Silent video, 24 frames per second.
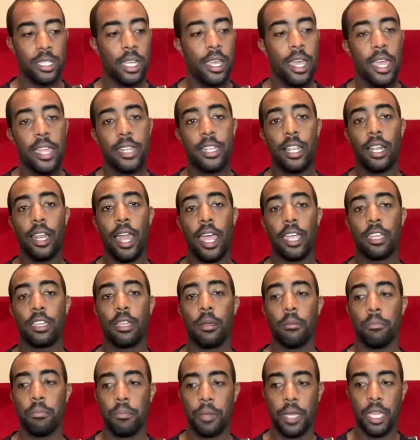to let
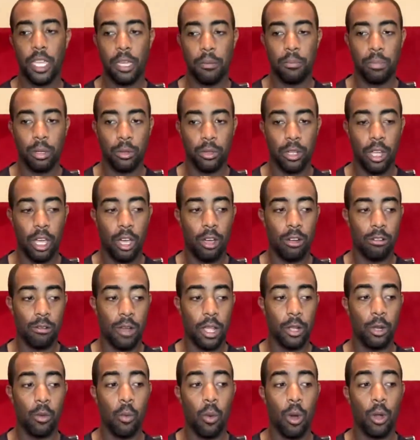people know around the
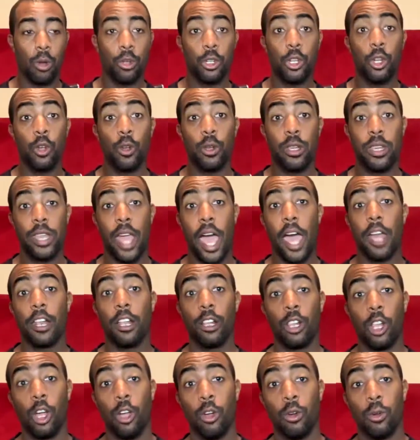world you're not
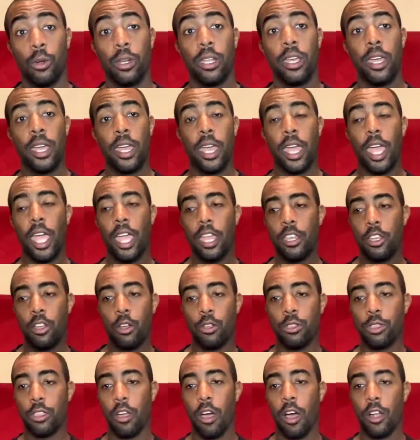alone in your
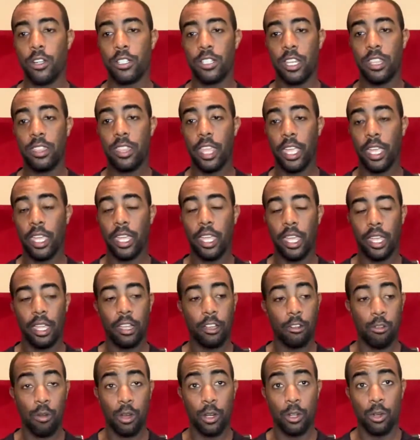thoughts and thinking,
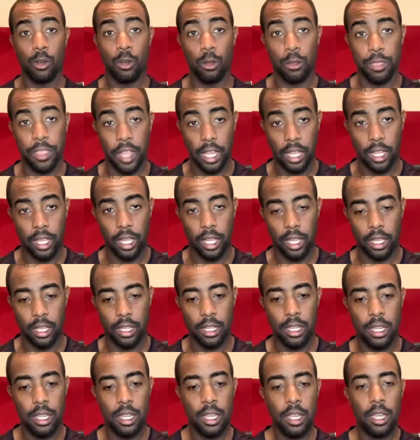critical thinking.
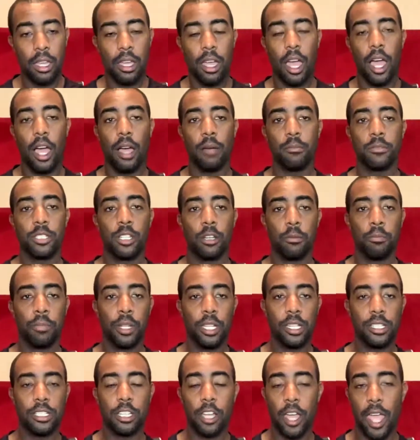So please
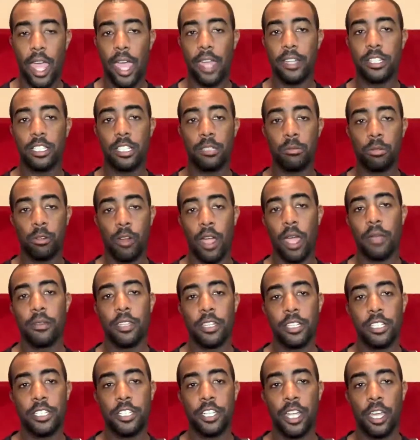go ahead, subscribe to this
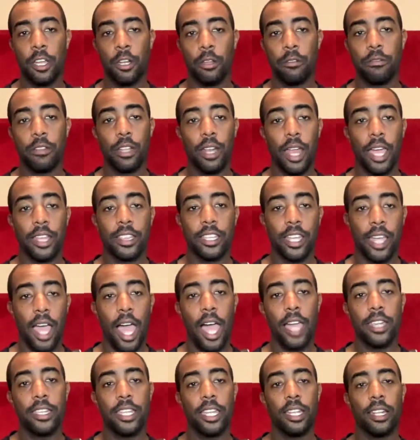channel if you like the
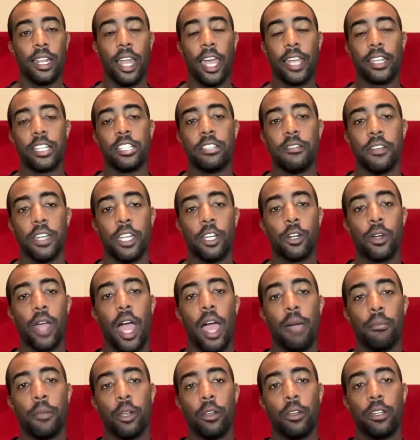content, like this video,
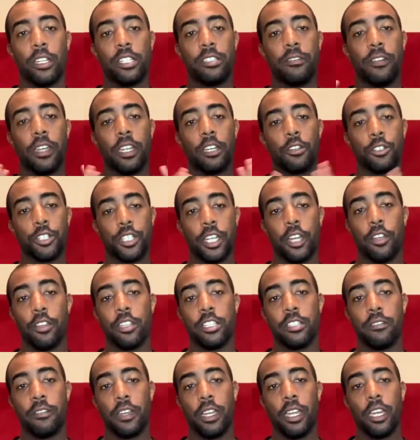comment on this video, share this
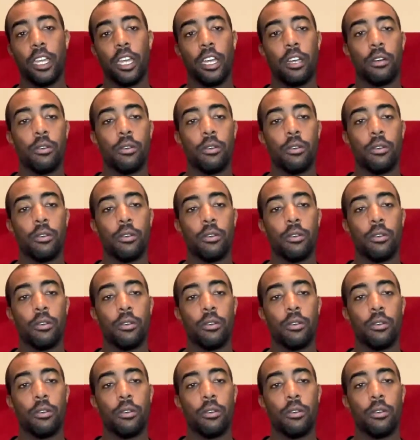video.